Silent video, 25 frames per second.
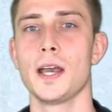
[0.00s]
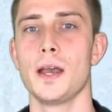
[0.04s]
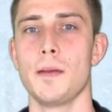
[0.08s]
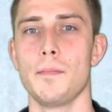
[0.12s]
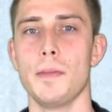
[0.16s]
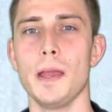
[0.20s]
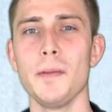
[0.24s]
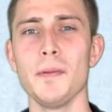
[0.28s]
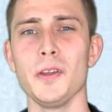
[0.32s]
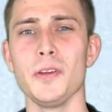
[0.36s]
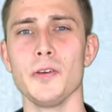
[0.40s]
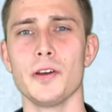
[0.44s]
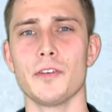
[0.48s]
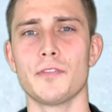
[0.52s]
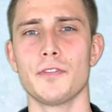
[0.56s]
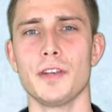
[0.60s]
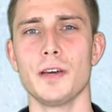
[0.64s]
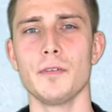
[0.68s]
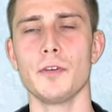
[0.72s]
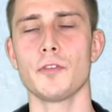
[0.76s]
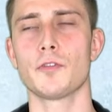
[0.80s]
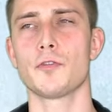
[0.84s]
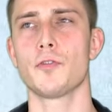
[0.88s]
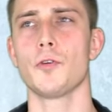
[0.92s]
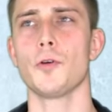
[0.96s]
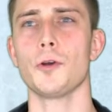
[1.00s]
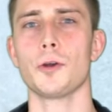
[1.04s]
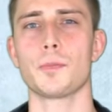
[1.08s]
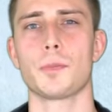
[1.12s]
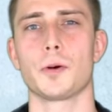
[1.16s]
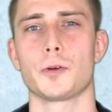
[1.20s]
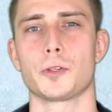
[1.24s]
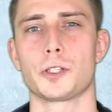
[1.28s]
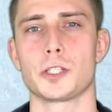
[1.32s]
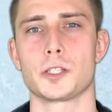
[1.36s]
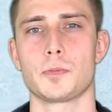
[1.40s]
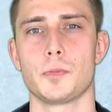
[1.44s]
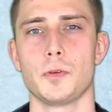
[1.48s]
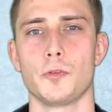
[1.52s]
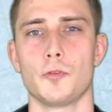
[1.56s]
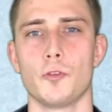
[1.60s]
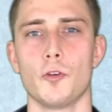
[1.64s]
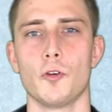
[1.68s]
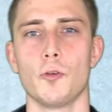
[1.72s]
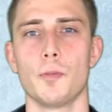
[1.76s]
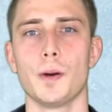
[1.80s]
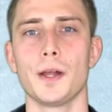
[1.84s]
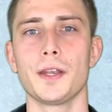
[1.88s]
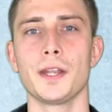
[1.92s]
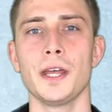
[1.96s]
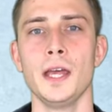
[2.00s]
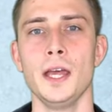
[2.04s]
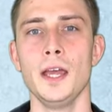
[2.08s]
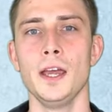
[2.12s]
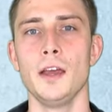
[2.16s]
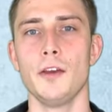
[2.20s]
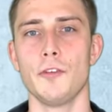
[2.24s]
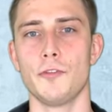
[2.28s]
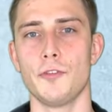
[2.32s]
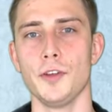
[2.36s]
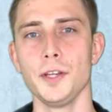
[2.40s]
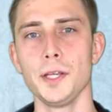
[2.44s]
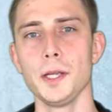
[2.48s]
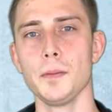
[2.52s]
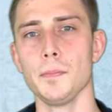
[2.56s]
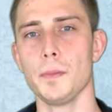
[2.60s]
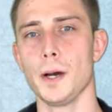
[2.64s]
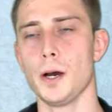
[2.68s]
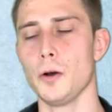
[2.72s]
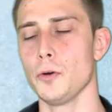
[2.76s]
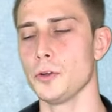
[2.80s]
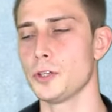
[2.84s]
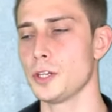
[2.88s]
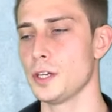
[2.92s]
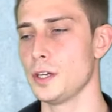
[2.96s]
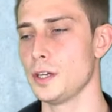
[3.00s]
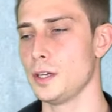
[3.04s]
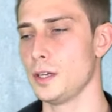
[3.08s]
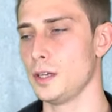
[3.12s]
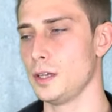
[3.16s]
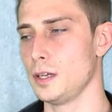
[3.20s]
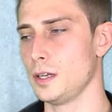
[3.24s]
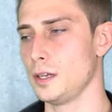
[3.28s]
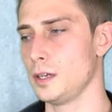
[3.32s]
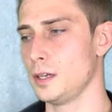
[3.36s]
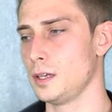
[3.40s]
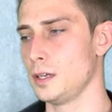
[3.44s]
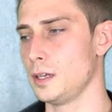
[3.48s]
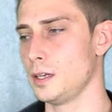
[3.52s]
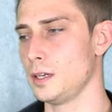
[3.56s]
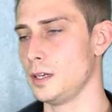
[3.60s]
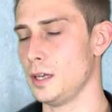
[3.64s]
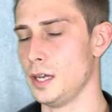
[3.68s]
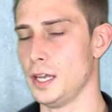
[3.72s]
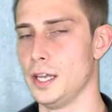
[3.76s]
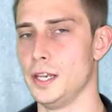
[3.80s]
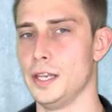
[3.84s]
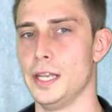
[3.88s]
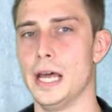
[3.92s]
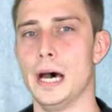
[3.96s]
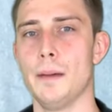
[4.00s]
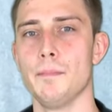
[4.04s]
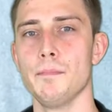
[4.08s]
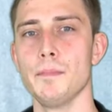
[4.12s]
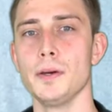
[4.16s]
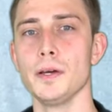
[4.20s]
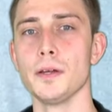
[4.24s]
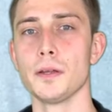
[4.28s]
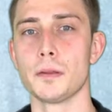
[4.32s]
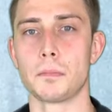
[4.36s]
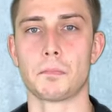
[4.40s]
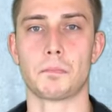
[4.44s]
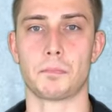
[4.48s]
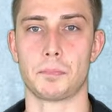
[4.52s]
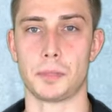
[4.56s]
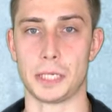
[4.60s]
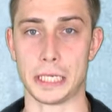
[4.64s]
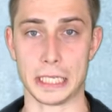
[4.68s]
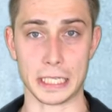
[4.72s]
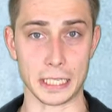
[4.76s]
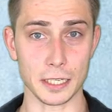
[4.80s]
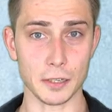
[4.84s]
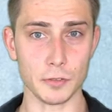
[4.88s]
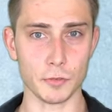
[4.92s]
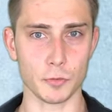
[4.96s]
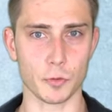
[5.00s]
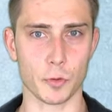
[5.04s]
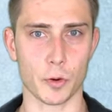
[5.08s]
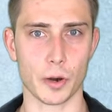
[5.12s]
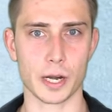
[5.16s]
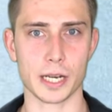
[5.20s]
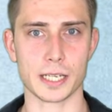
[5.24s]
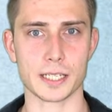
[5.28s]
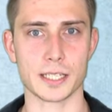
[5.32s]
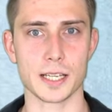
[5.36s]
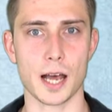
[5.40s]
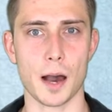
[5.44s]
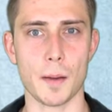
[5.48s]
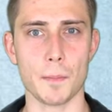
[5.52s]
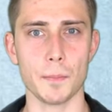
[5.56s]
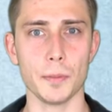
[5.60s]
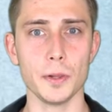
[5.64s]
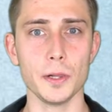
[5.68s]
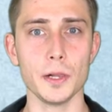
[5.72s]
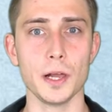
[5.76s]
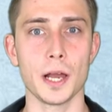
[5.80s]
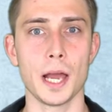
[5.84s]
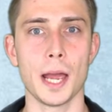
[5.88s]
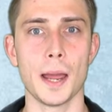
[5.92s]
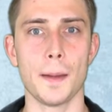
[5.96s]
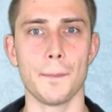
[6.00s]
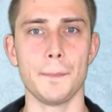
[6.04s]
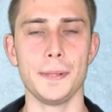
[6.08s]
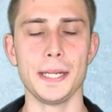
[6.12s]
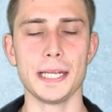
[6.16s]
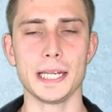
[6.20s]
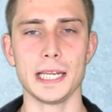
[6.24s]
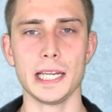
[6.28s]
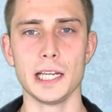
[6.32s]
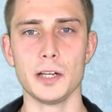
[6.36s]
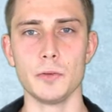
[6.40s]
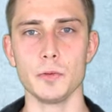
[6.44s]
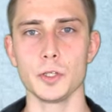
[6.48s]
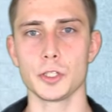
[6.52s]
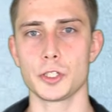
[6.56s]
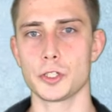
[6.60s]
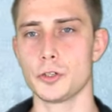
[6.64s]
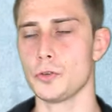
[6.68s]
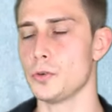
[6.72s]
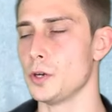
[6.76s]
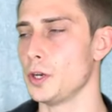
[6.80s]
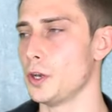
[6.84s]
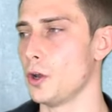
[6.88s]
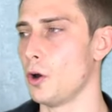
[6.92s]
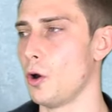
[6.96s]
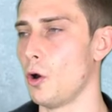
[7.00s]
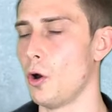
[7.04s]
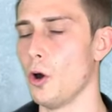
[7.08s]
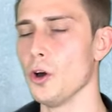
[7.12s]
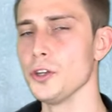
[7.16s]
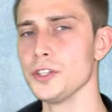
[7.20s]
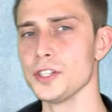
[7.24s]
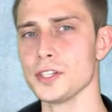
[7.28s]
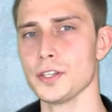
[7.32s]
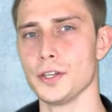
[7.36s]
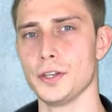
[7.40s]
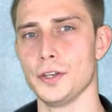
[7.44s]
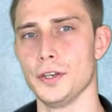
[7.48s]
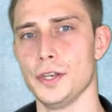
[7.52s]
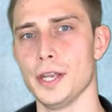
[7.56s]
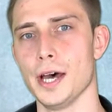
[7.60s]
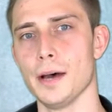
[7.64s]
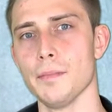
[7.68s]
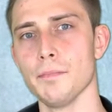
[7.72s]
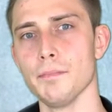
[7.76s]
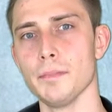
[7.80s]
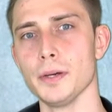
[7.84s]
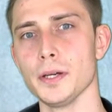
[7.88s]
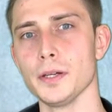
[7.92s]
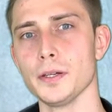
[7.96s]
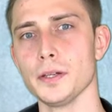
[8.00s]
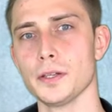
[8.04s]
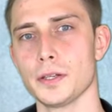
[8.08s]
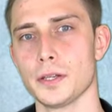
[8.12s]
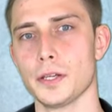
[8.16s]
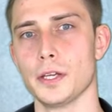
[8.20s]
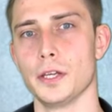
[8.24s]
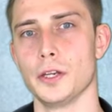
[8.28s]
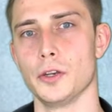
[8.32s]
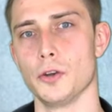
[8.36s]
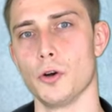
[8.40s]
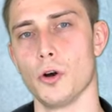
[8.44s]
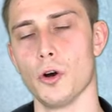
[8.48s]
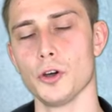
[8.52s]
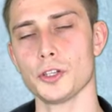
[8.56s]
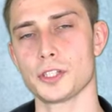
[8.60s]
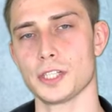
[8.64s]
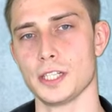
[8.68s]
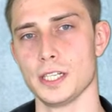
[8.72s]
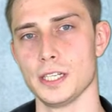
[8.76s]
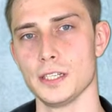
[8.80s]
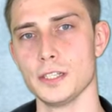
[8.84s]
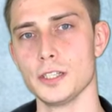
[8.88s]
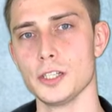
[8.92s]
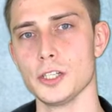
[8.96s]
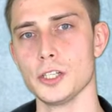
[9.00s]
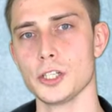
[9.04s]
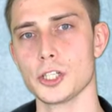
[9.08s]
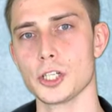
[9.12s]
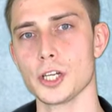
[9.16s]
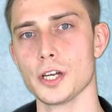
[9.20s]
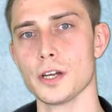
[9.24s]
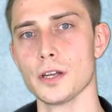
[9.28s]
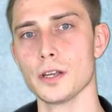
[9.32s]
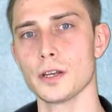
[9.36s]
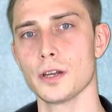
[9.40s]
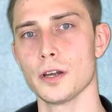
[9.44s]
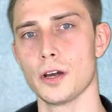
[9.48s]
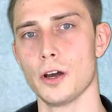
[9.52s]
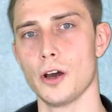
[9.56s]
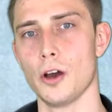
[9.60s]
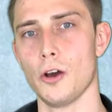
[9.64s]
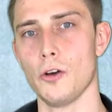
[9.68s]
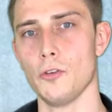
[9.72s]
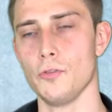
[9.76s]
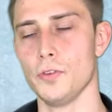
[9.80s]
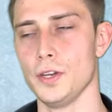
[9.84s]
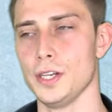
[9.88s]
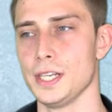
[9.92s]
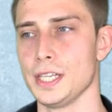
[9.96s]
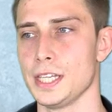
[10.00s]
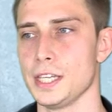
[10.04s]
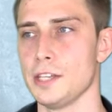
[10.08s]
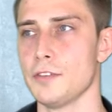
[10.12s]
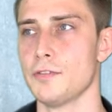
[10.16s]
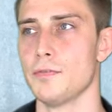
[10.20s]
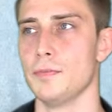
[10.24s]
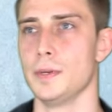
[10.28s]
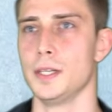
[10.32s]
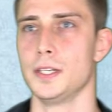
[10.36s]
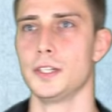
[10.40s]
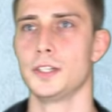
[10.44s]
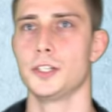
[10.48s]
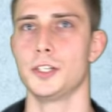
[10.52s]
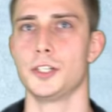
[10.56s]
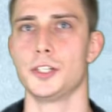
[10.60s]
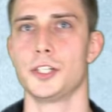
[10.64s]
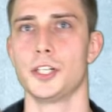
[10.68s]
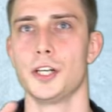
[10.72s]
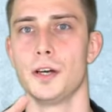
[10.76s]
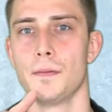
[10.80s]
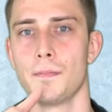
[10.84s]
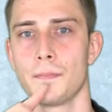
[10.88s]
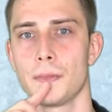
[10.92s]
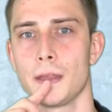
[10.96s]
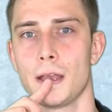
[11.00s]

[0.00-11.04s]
Maybe you have never thought about this before, but think about a number, p for example, being equal to an odd number, an odd integer over an even integer.